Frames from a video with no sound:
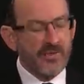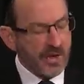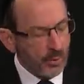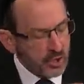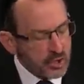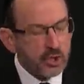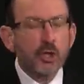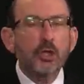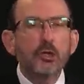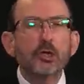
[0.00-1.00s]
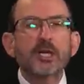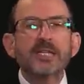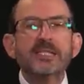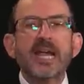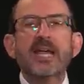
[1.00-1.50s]
that we shouldn't look
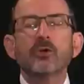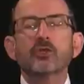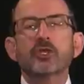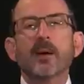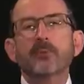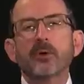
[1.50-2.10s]
at Daniel chapter